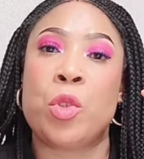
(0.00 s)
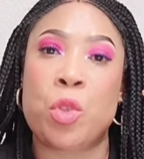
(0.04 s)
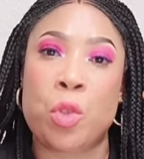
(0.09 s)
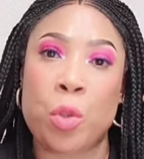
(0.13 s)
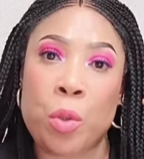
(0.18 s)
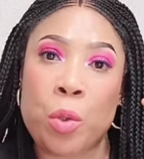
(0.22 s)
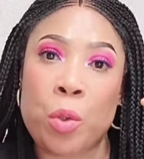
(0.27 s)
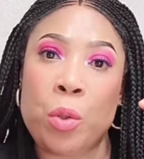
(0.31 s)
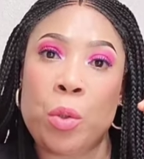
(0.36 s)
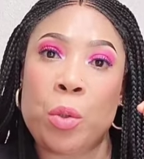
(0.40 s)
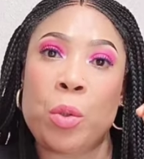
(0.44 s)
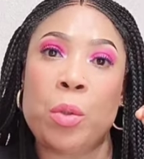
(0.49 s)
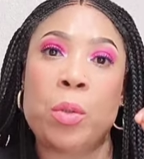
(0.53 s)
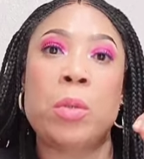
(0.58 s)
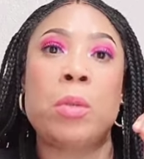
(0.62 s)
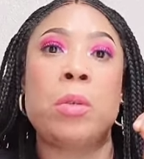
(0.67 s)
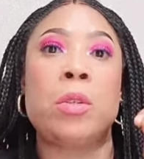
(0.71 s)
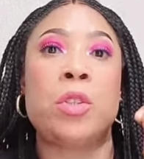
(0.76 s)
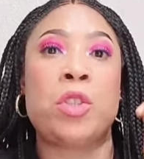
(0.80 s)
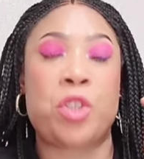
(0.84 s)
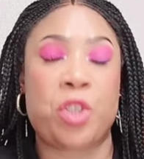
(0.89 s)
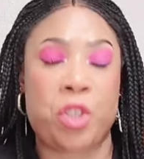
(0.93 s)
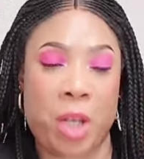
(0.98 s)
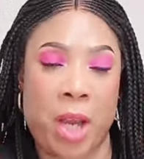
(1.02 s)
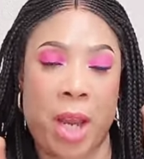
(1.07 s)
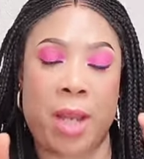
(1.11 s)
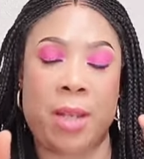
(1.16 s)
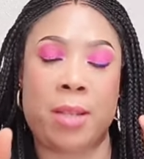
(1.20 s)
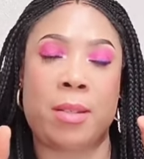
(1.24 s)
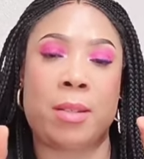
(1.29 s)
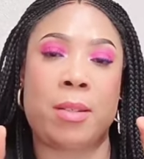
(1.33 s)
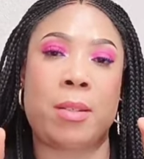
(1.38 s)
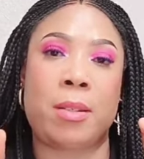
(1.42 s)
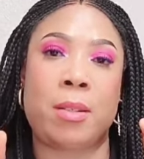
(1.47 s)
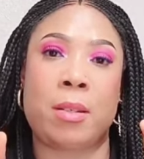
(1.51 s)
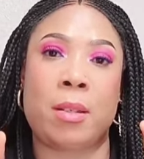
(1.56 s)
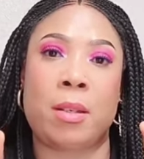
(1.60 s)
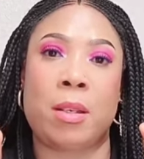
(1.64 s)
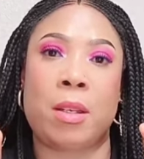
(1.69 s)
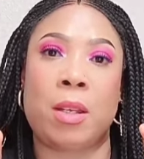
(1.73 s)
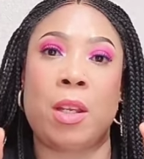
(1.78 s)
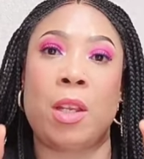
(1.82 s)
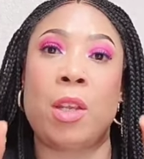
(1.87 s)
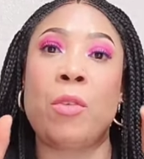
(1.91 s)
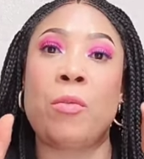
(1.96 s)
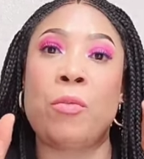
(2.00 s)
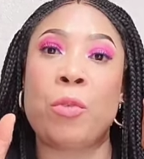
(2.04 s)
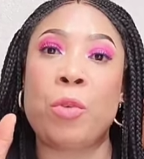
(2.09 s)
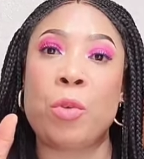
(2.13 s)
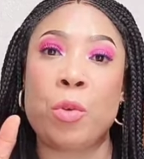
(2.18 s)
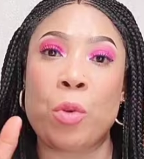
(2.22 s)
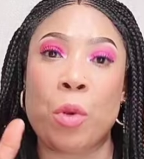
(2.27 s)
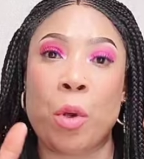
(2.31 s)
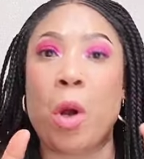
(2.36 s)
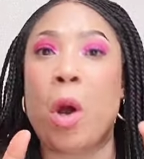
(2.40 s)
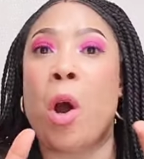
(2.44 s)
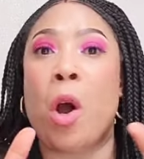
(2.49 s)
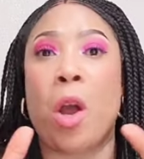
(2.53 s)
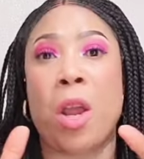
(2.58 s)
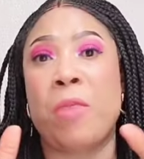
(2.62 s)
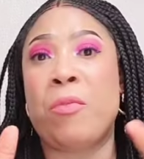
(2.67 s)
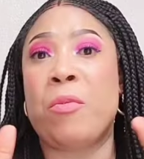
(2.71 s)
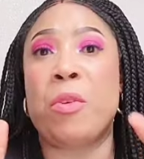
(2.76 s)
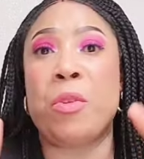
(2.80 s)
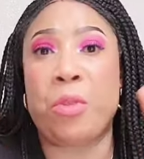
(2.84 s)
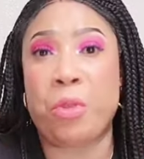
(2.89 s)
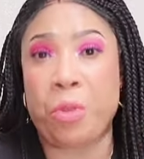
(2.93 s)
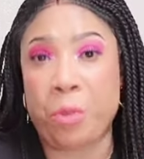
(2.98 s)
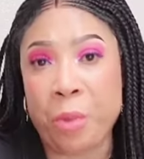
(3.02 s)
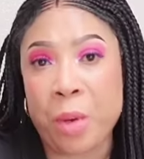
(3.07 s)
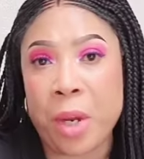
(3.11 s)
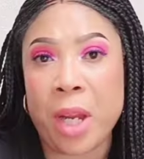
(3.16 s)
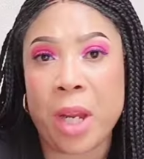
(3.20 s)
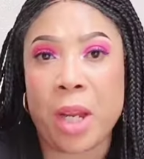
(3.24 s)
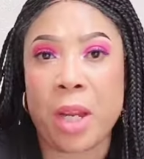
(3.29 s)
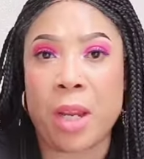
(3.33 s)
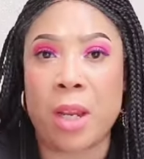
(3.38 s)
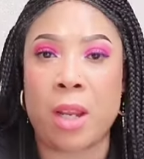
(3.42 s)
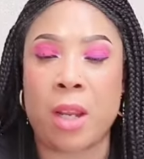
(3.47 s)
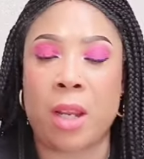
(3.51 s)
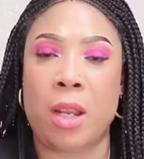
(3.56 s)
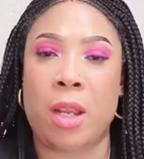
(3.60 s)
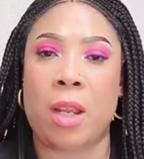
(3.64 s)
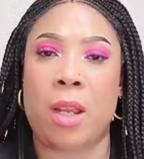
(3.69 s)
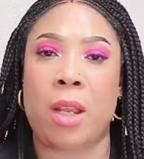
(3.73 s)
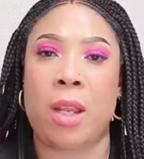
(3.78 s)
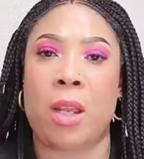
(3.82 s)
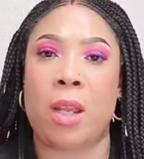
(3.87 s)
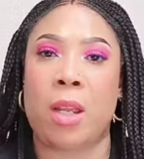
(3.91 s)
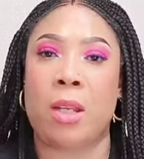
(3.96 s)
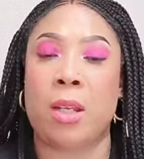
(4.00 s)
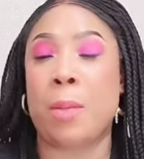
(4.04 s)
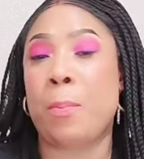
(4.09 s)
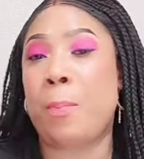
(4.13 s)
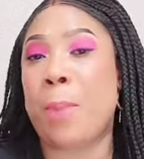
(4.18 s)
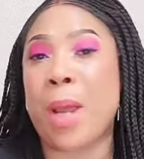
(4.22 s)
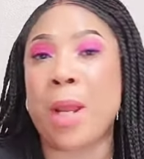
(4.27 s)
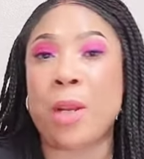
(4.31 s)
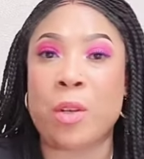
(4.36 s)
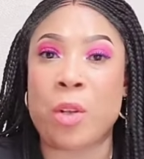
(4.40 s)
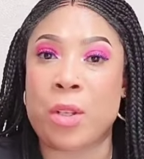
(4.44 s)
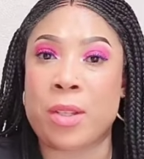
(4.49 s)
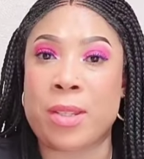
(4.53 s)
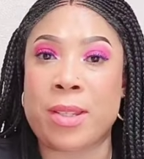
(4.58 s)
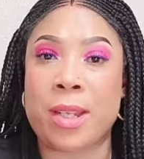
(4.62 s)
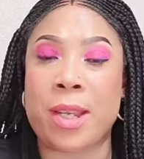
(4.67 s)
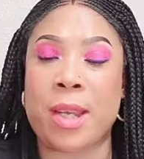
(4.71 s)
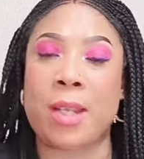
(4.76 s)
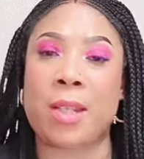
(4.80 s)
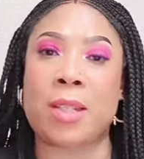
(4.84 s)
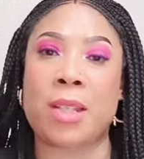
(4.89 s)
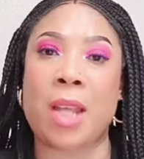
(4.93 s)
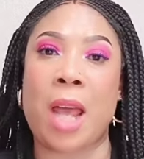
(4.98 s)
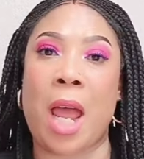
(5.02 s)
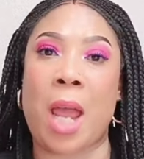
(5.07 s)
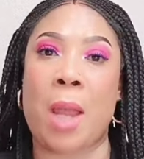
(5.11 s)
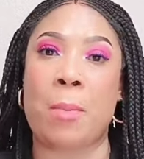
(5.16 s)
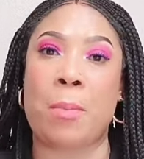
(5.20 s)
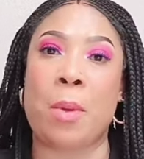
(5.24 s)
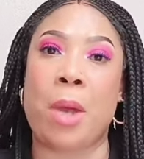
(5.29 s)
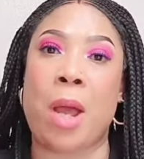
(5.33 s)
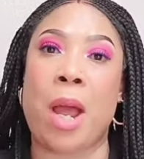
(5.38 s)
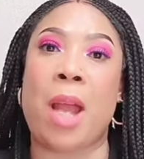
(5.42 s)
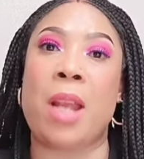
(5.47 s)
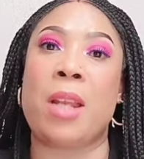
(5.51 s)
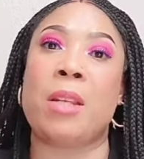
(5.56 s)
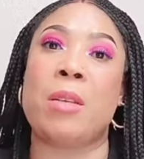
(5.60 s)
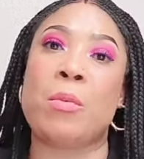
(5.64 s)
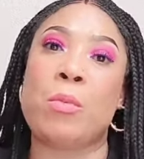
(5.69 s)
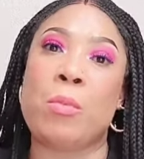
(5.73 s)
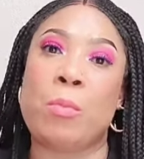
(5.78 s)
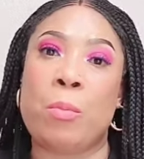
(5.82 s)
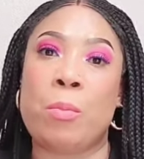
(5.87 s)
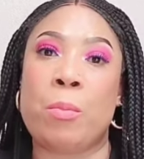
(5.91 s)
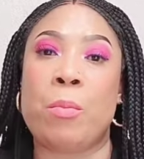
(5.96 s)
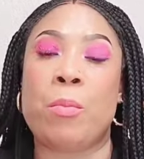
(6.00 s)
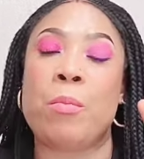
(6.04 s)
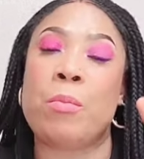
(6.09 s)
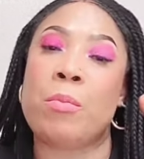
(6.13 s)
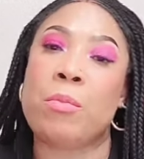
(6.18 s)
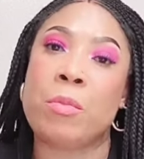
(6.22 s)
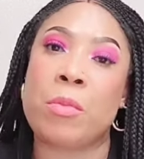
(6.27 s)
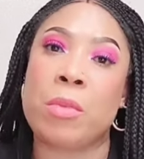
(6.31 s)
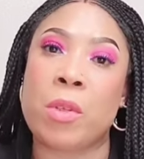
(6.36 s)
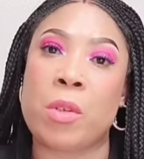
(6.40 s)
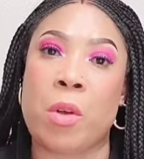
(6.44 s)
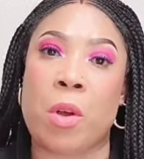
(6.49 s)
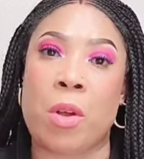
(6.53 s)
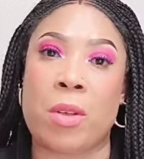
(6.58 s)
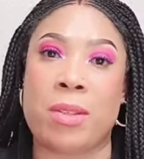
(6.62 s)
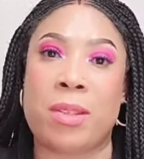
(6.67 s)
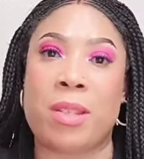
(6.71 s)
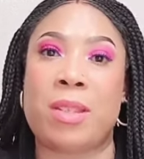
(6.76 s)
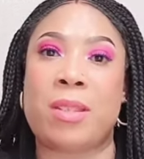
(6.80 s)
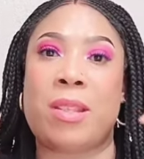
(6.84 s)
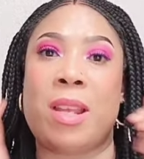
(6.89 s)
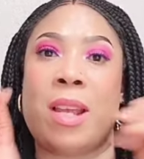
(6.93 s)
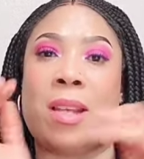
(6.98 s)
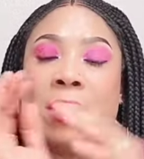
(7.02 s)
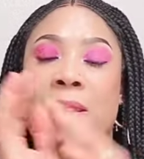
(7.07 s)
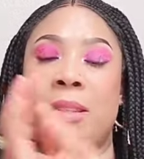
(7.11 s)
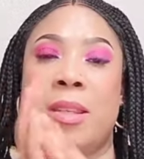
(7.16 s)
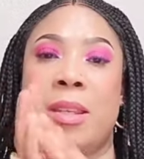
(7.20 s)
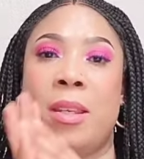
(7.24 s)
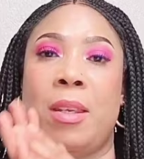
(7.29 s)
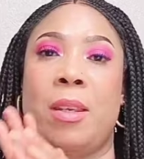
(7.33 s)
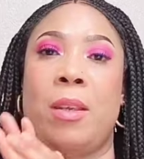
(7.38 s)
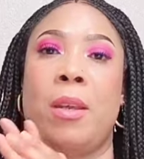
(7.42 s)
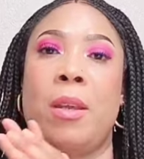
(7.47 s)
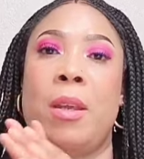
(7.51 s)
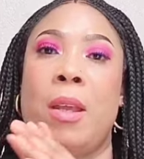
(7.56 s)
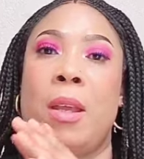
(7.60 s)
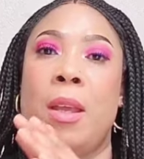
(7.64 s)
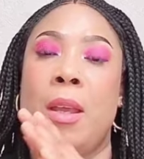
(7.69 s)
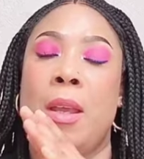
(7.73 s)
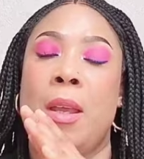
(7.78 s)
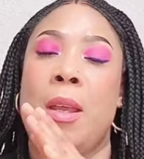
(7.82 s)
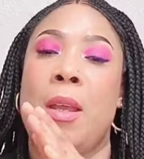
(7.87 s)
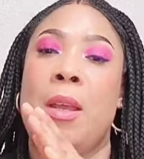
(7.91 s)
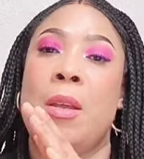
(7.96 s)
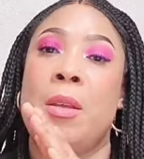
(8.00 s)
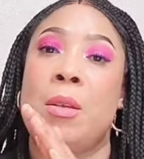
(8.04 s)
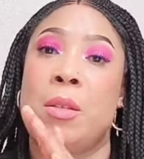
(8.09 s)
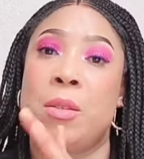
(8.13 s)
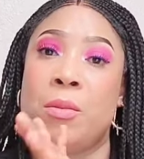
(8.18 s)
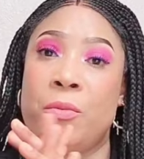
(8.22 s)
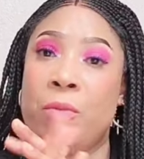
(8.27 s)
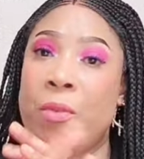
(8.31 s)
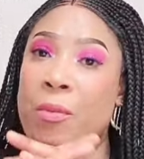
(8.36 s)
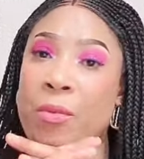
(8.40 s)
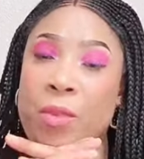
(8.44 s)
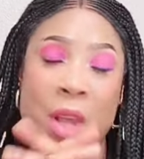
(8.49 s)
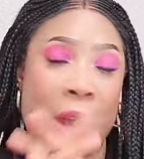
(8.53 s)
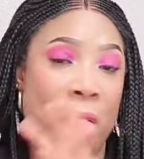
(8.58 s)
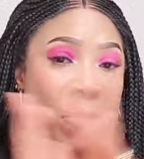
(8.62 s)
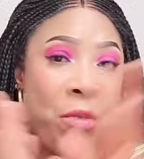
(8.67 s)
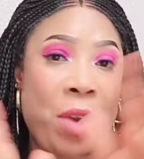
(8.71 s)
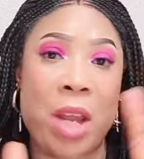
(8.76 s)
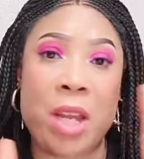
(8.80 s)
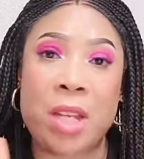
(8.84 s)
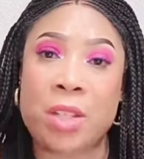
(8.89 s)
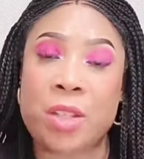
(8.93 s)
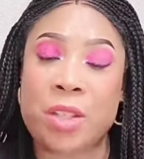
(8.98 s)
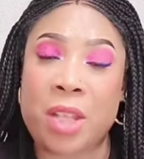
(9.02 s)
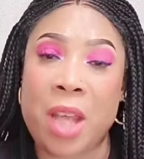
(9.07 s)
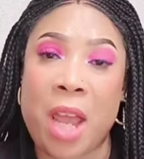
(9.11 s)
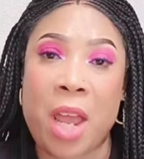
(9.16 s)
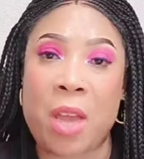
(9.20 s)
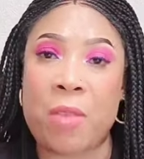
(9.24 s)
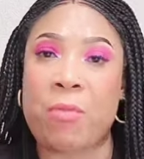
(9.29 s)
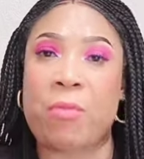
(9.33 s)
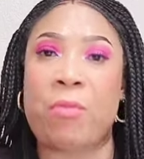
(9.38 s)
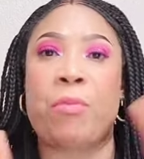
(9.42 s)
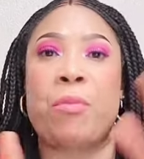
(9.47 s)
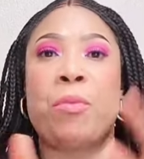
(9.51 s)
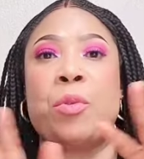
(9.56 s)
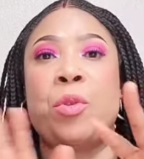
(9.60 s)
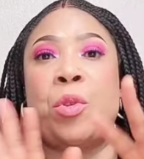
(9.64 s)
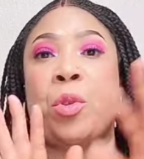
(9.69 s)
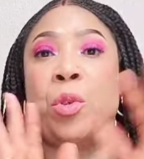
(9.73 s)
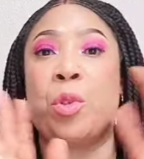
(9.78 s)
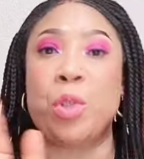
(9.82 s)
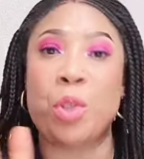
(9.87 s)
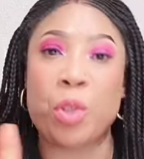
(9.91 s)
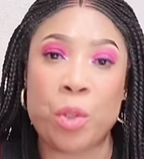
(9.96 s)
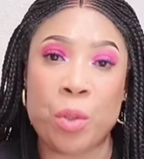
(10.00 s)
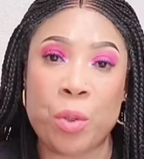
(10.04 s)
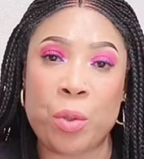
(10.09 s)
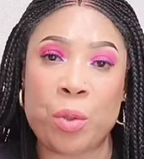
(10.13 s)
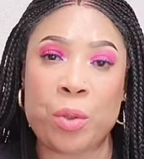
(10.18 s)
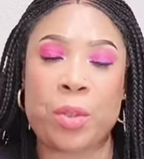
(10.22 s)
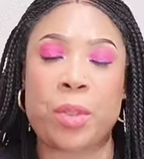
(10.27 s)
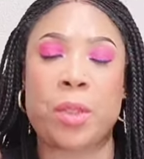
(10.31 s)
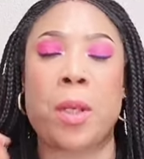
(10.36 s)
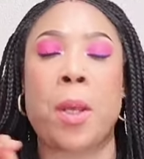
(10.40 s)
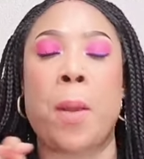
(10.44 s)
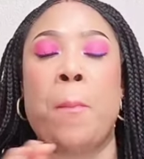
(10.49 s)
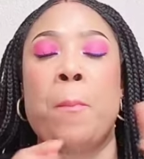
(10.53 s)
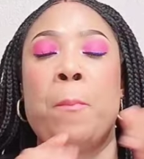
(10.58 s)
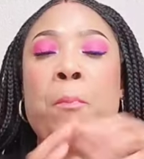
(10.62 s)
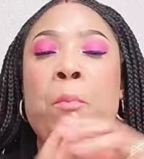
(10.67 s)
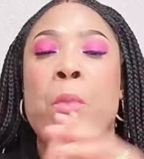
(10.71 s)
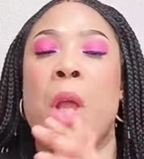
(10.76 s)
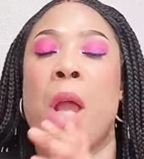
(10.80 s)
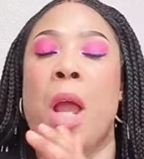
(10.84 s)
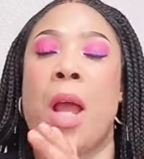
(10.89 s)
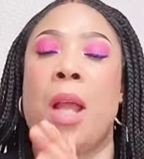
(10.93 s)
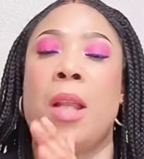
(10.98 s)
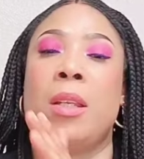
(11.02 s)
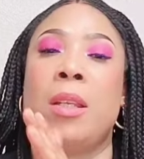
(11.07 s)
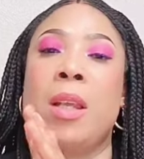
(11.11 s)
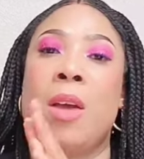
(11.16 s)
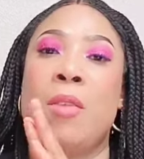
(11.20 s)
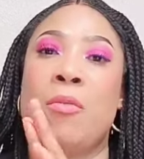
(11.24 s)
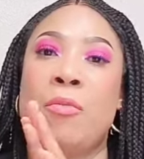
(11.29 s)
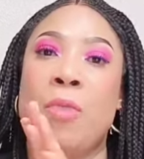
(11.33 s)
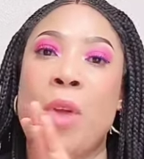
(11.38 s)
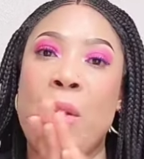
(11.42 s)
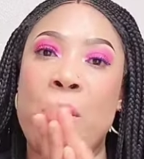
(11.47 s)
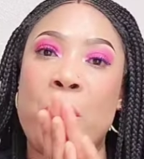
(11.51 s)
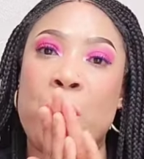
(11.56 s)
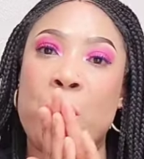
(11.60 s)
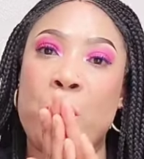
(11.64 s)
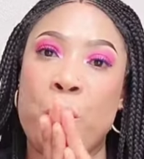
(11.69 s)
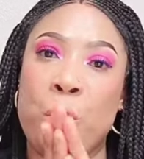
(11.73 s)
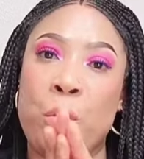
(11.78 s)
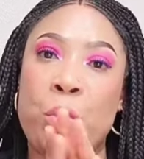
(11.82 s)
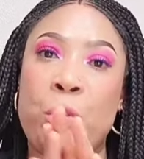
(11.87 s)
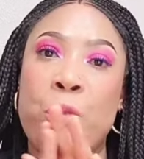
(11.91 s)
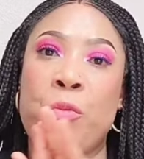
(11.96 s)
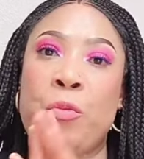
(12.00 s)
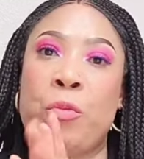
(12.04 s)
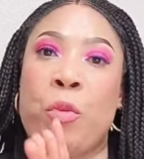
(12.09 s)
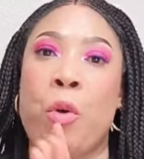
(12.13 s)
two shades if you, or even three, depend on skin type and consistency. They are very safe to use and they are very good